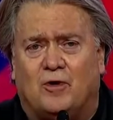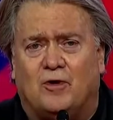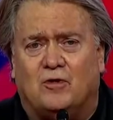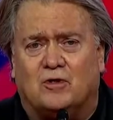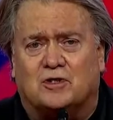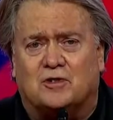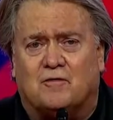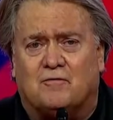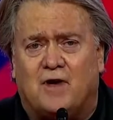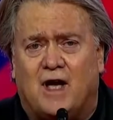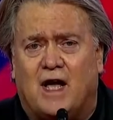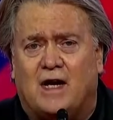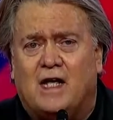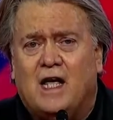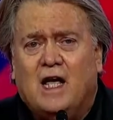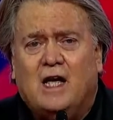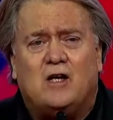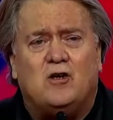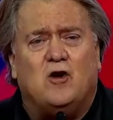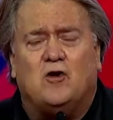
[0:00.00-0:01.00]
news event,
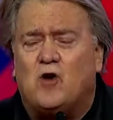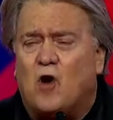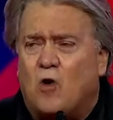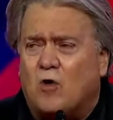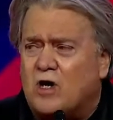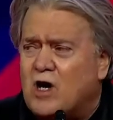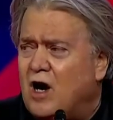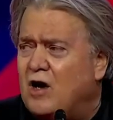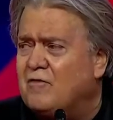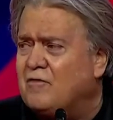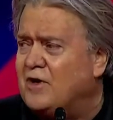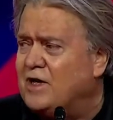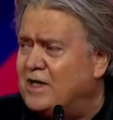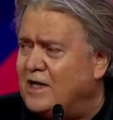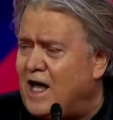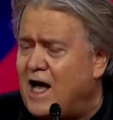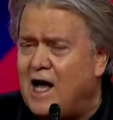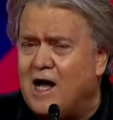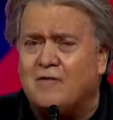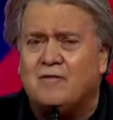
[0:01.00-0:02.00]
and you don't cover it
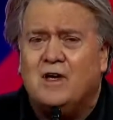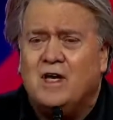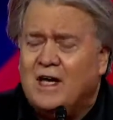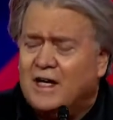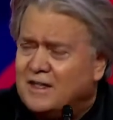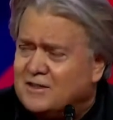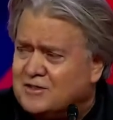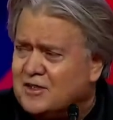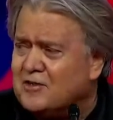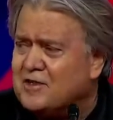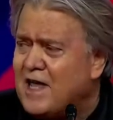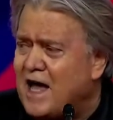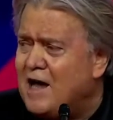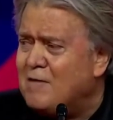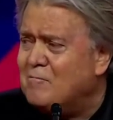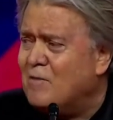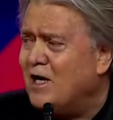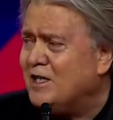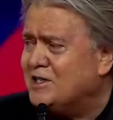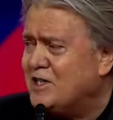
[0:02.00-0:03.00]
live. Is there
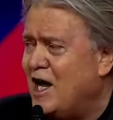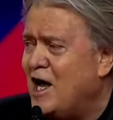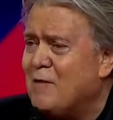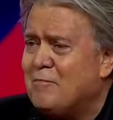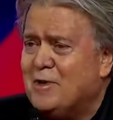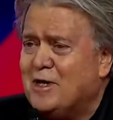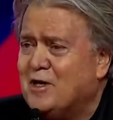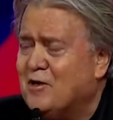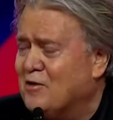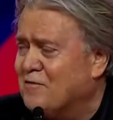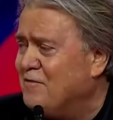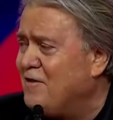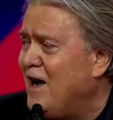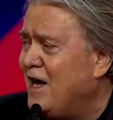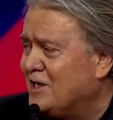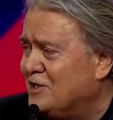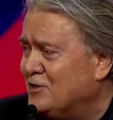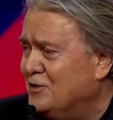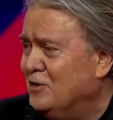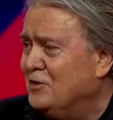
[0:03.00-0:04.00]
that much happening on
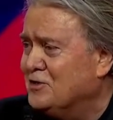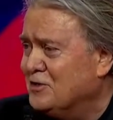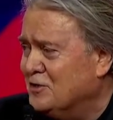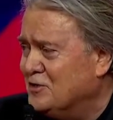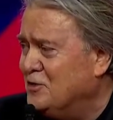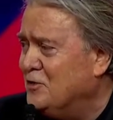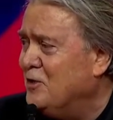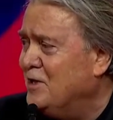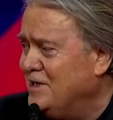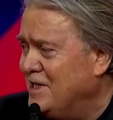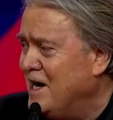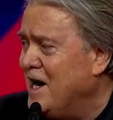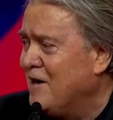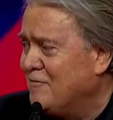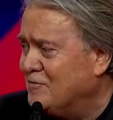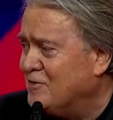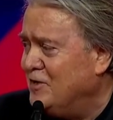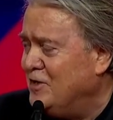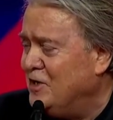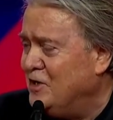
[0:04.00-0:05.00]
Fox News at 2 in the
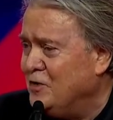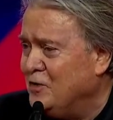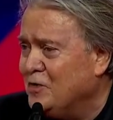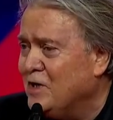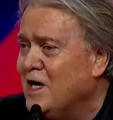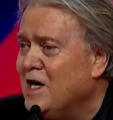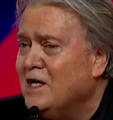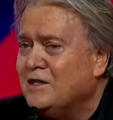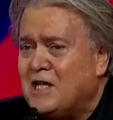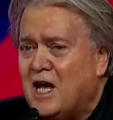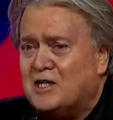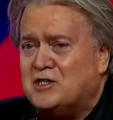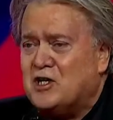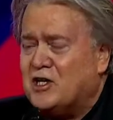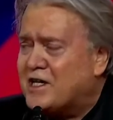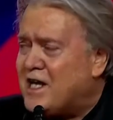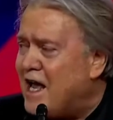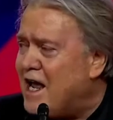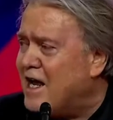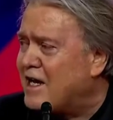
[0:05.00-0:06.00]
afternoon that you
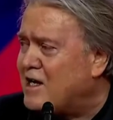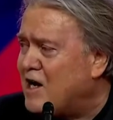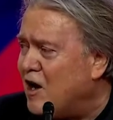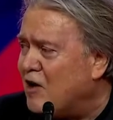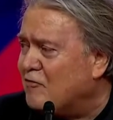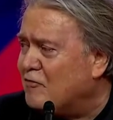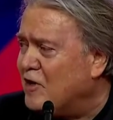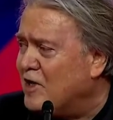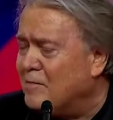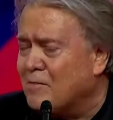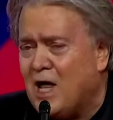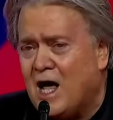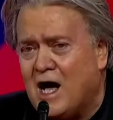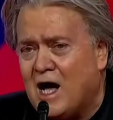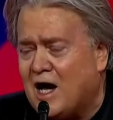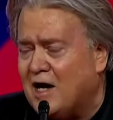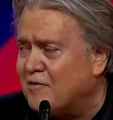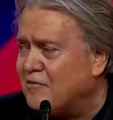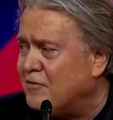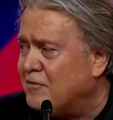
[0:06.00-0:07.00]
can't cover him
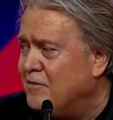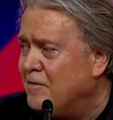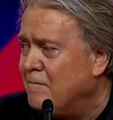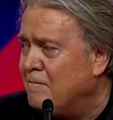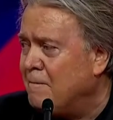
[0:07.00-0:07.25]
live?